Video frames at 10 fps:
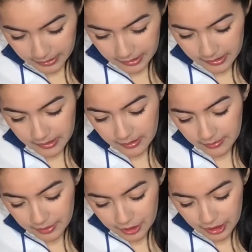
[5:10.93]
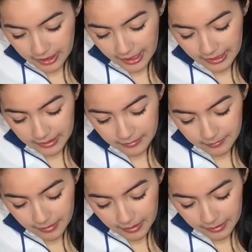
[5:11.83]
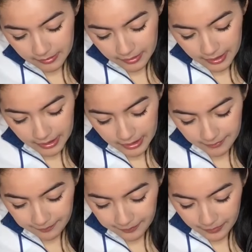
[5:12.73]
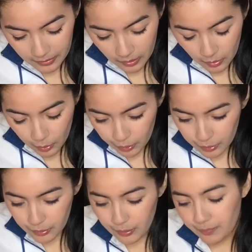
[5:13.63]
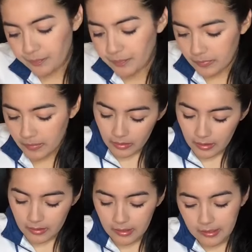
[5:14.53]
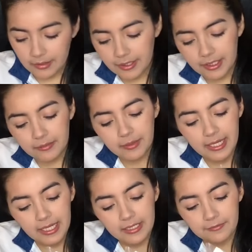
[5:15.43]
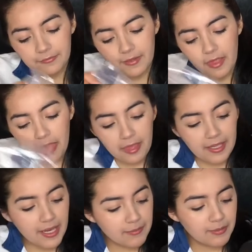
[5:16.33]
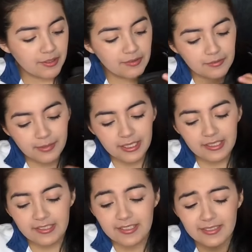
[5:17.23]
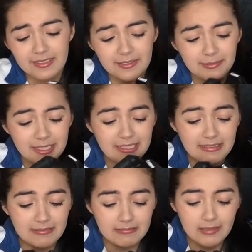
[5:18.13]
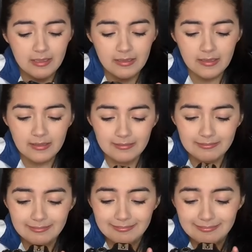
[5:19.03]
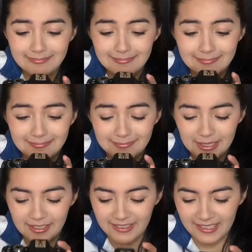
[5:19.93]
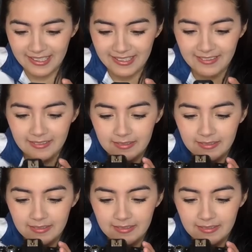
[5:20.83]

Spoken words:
It's the legit Canon battery. Ooh. Now here we have the camera. Oh my gosh, it's so pretty. I'm gonna cry.